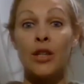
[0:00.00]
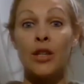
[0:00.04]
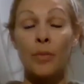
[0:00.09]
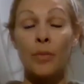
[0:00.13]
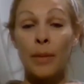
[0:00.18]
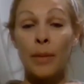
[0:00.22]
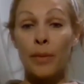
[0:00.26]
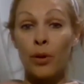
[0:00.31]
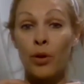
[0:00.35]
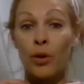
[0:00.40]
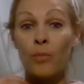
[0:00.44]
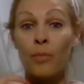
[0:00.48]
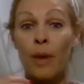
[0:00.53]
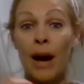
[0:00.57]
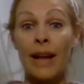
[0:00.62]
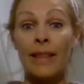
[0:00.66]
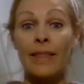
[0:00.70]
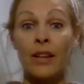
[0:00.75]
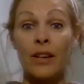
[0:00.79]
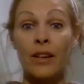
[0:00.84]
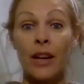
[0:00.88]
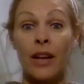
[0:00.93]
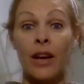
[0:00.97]
so people who
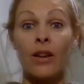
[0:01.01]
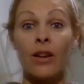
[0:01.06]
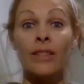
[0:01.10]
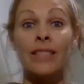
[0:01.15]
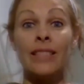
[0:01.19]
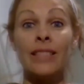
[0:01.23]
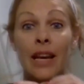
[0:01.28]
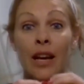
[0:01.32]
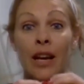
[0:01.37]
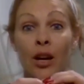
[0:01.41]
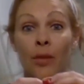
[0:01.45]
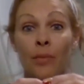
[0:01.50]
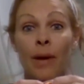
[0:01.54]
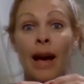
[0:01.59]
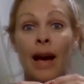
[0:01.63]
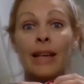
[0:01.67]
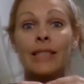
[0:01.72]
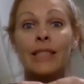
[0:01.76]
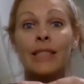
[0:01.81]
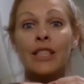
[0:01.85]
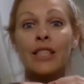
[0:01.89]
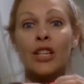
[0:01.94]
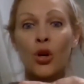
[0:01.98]
bite their nails down
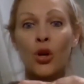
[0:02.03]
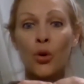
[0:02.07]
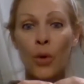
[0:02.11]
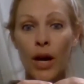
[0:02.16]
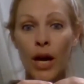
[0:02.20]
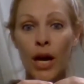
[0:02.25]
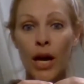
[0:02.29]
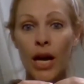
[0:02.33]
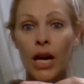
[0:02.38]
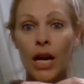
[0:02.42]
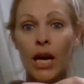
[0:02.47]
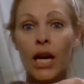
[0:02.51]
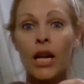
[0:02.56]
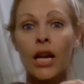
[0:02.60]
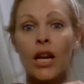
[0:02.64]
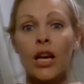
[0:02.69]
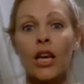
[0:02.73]
past the quick,